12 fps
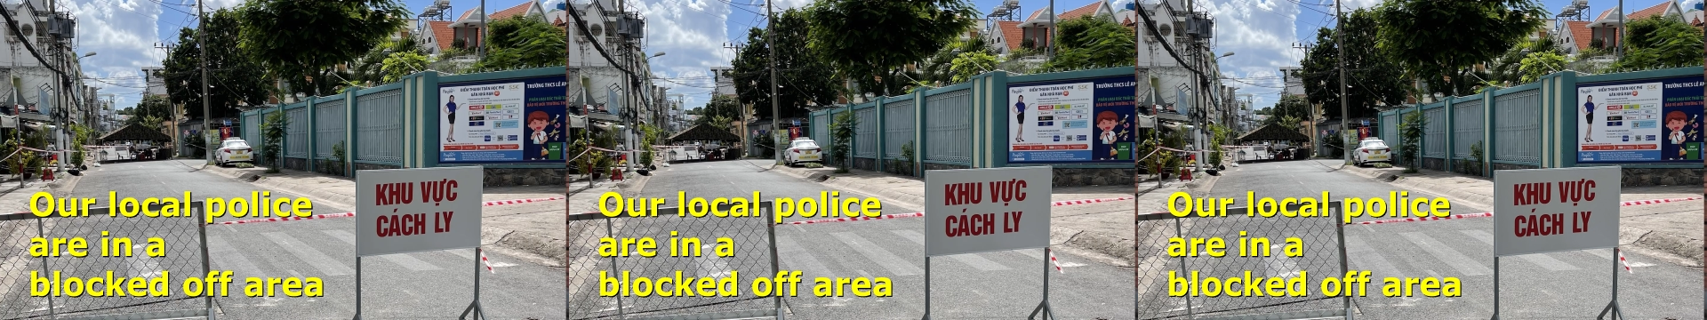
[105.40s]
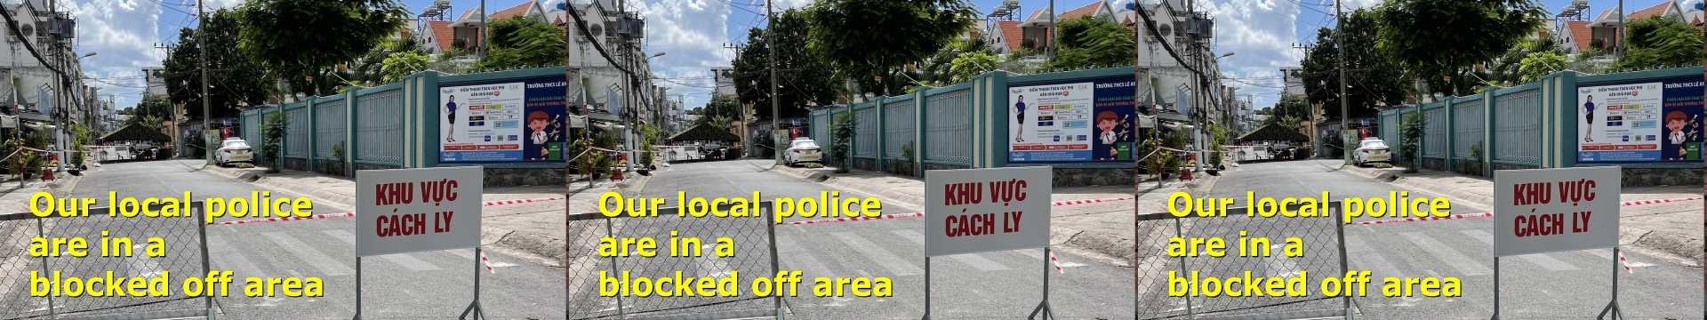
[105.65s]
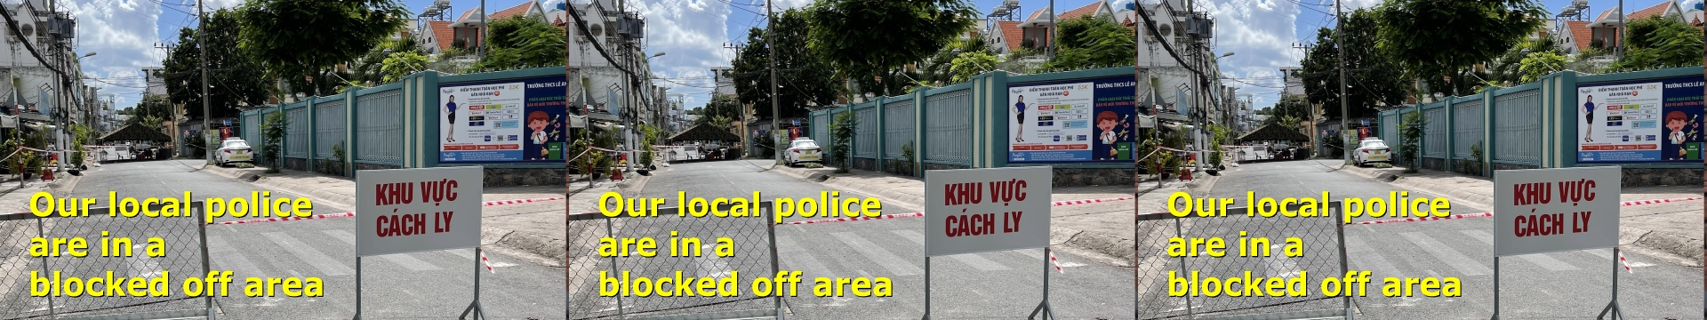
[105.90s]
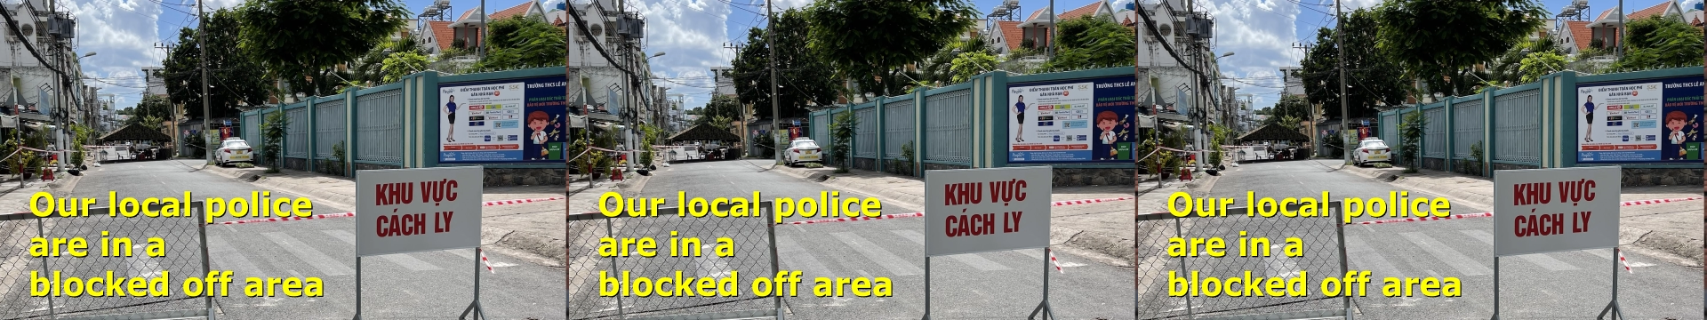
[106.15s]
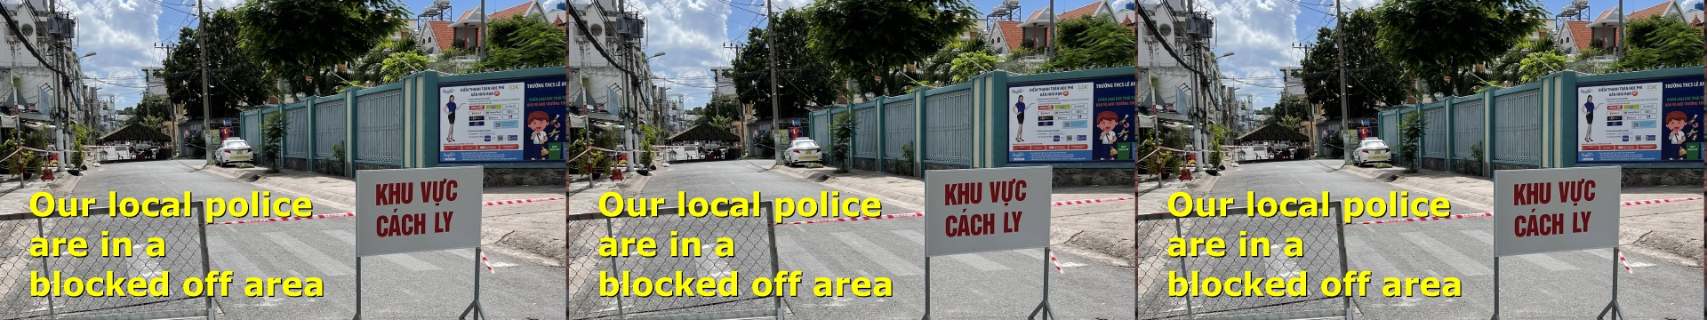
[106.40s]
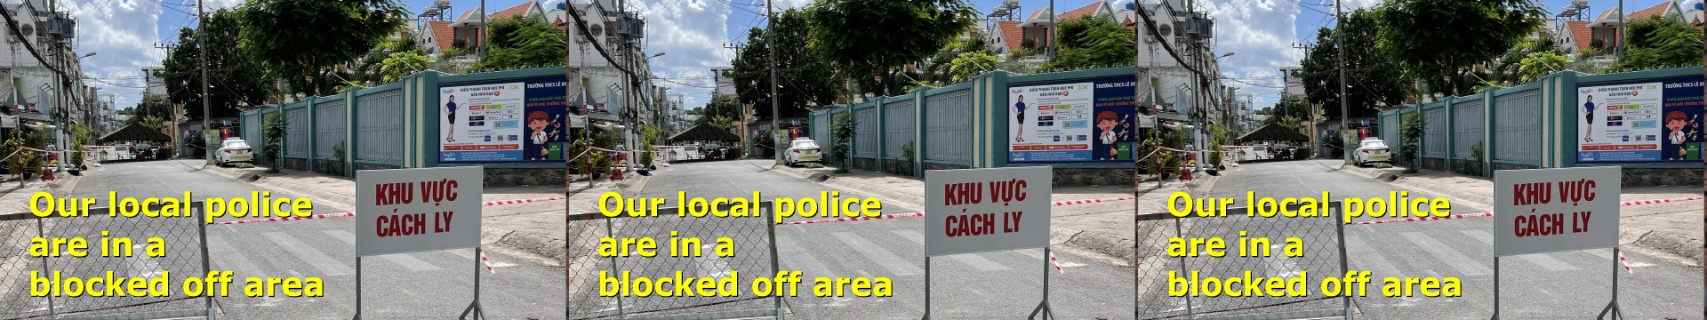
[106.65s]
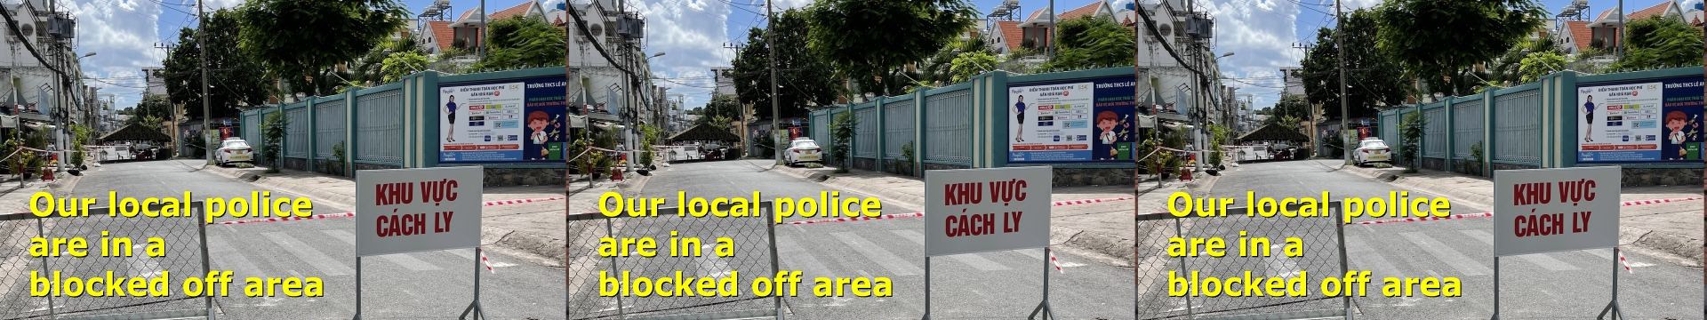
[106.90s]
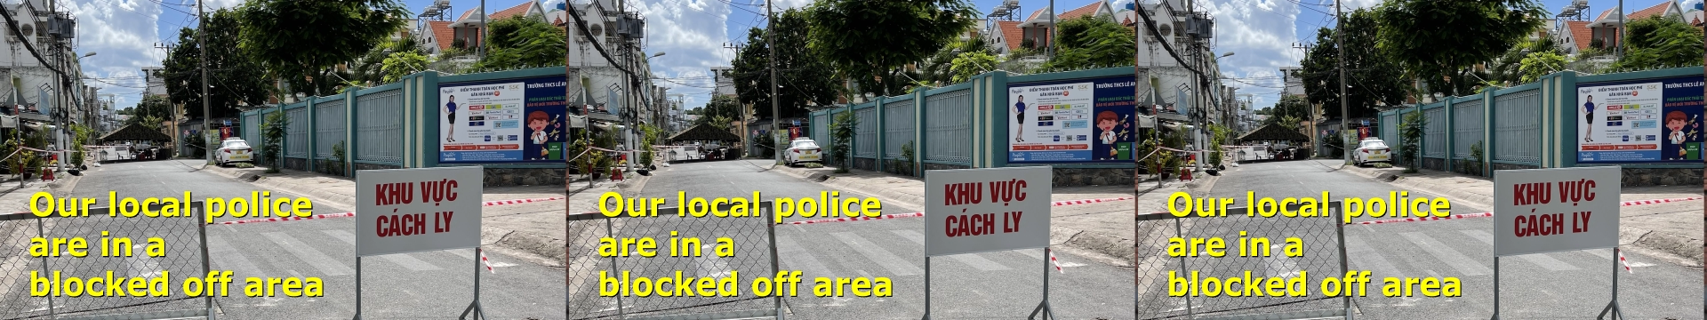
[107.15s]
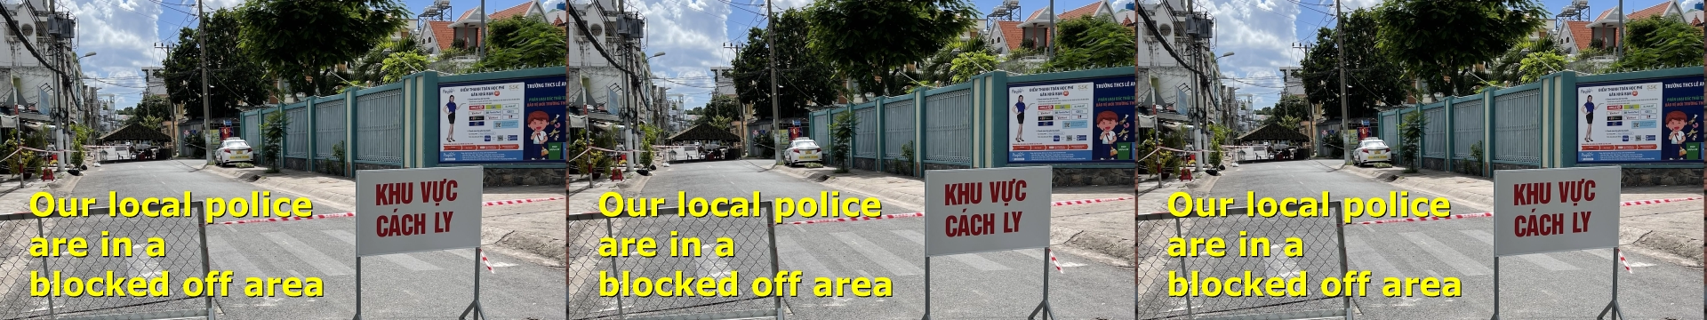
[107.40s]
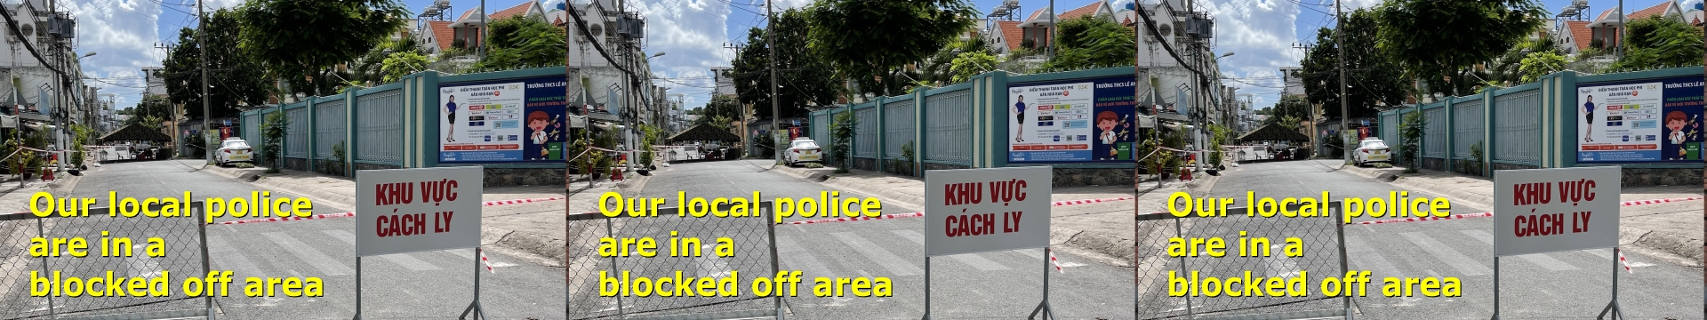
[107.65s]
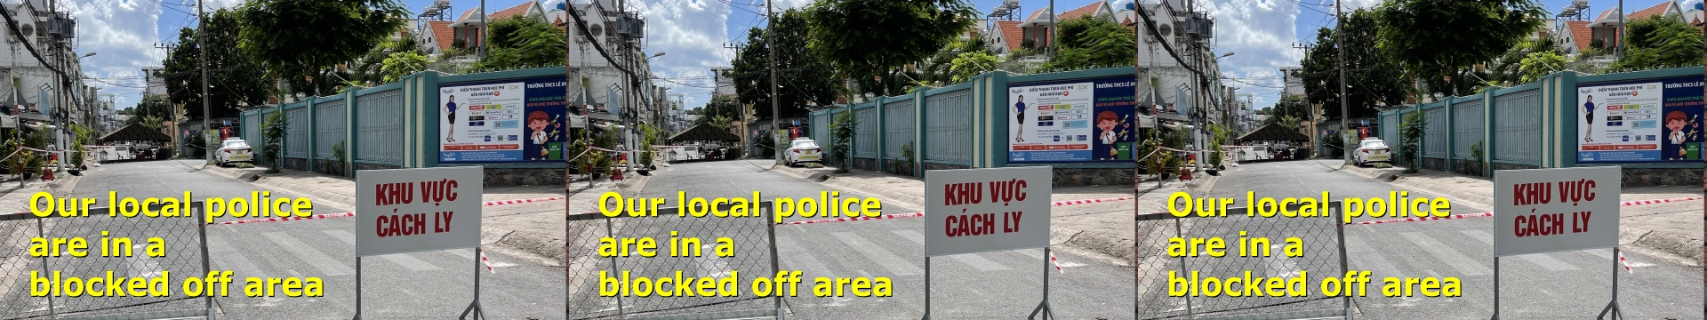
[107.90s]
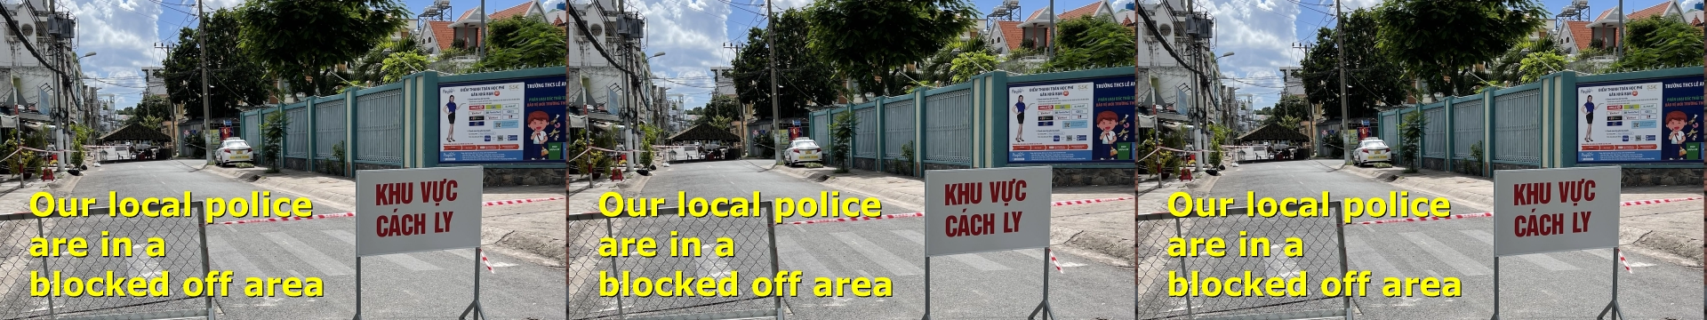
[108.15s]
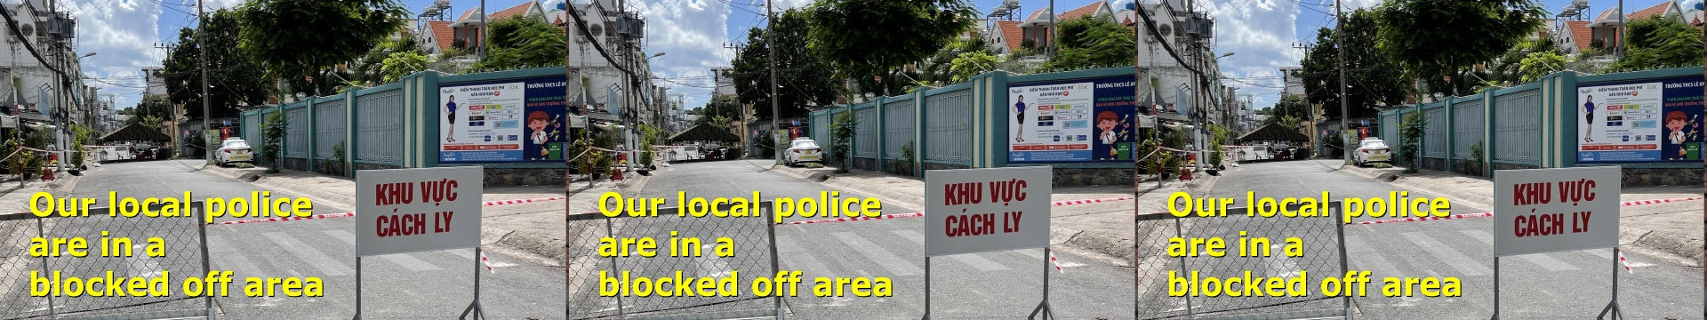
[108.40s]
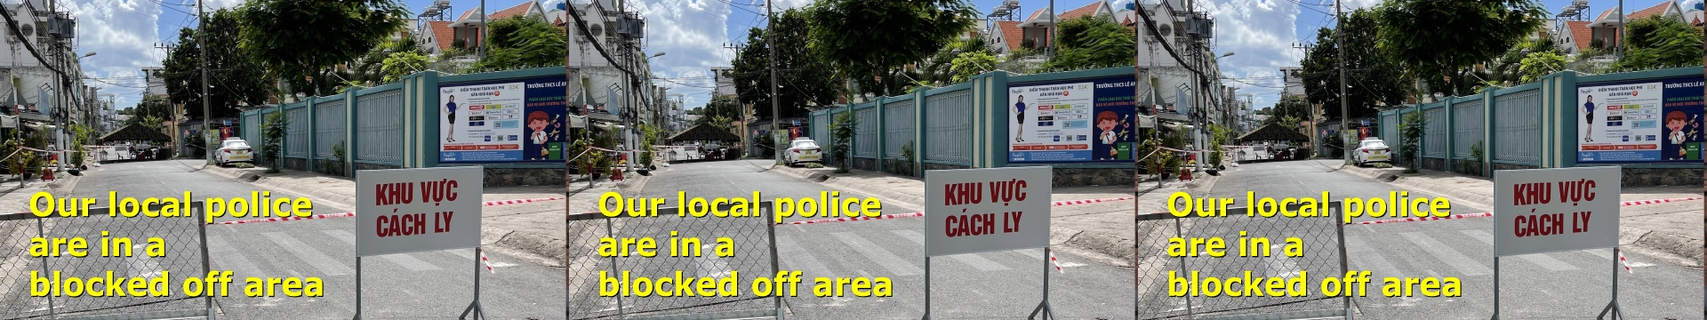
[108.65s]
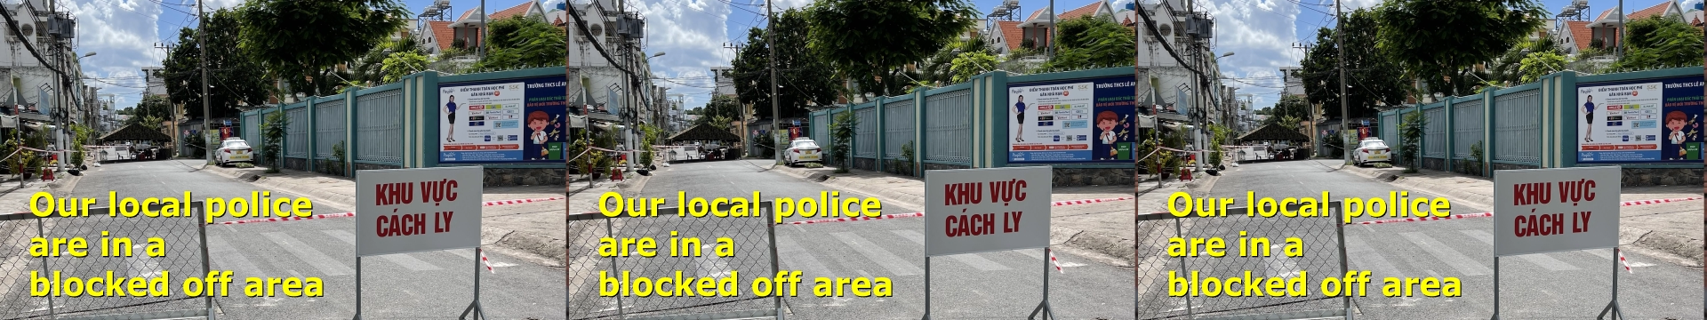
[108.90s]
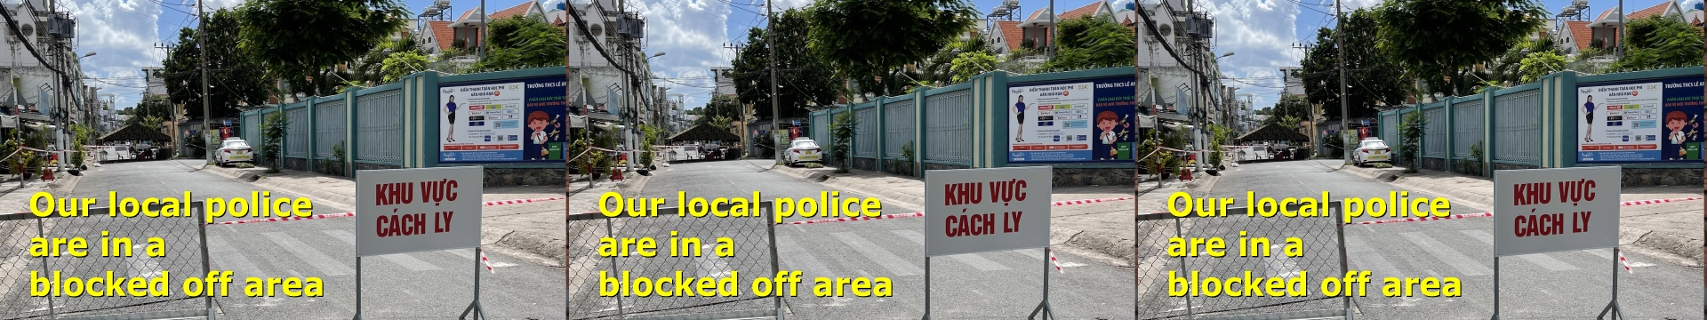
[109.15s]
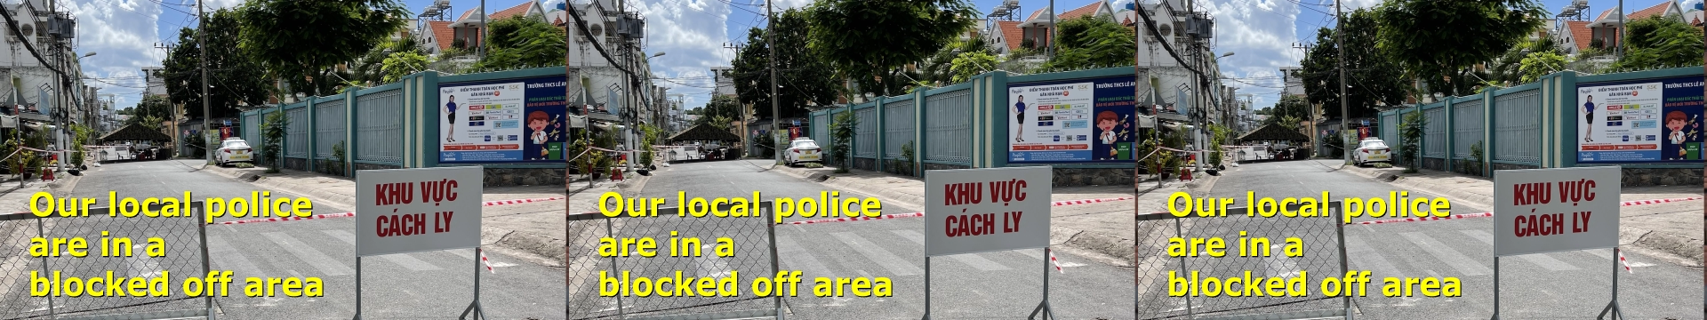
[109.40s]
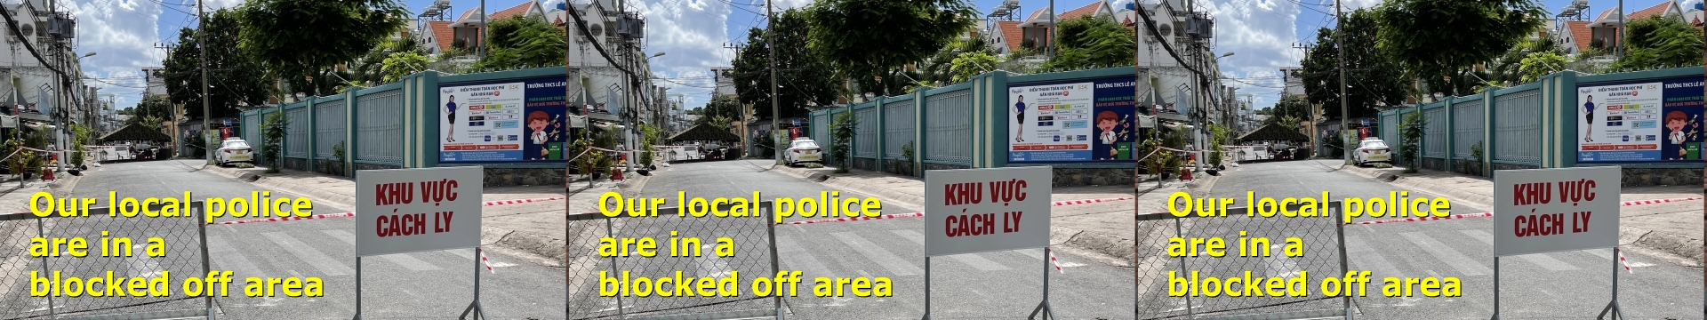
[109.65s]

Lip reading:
(no speaker visible)